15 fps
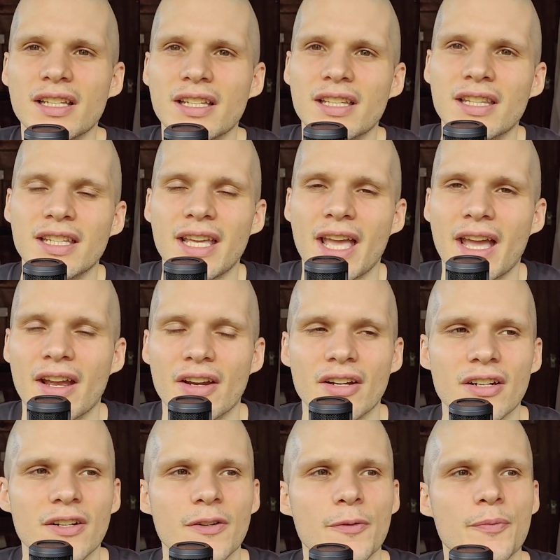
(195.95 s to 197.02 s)
in the
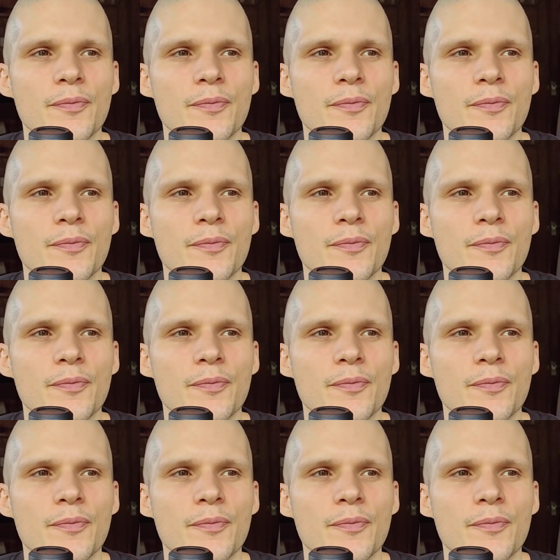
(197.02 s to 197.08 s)
air.